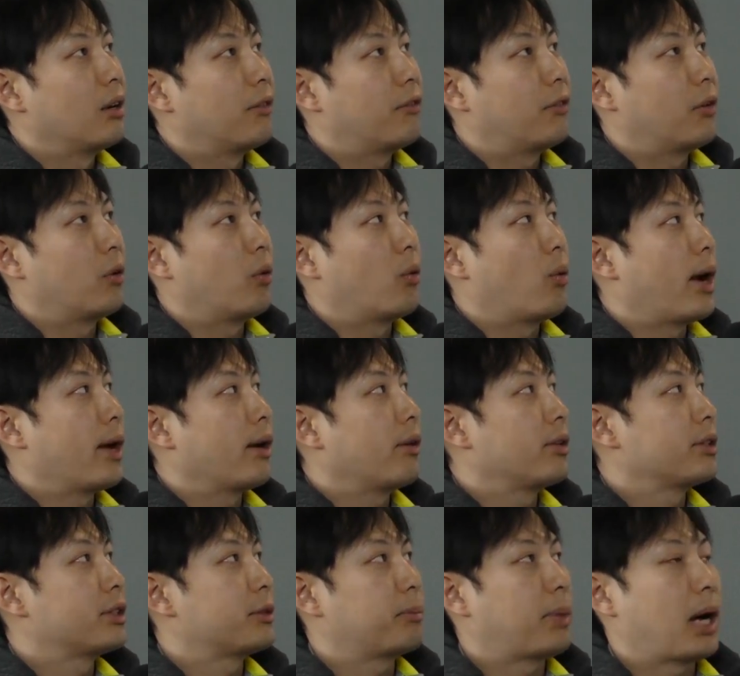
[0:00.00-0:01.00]
for
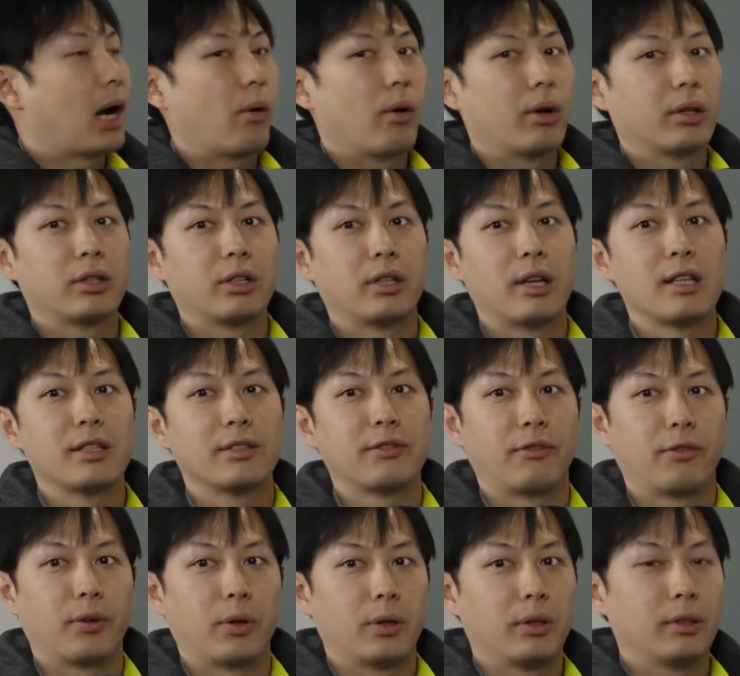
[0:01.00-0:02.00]
wireless power
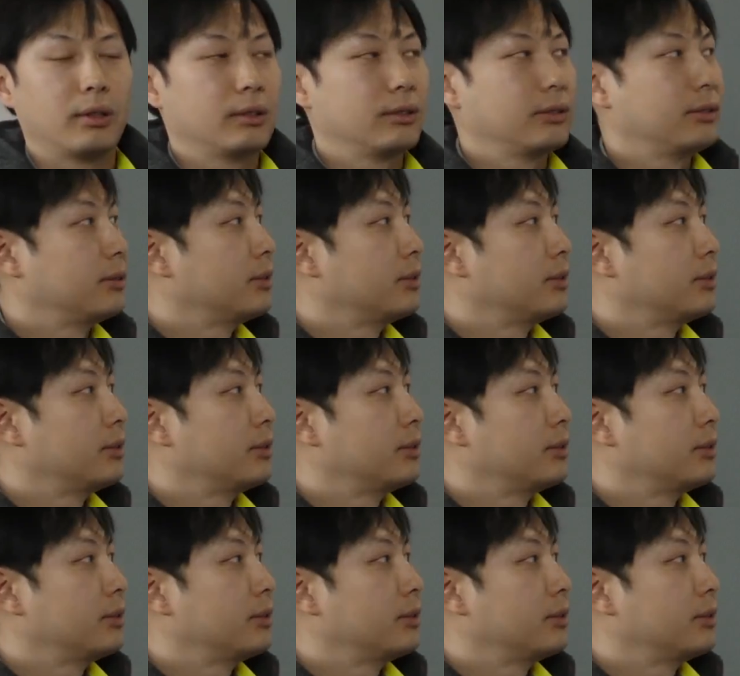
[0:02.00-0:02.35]
transfer.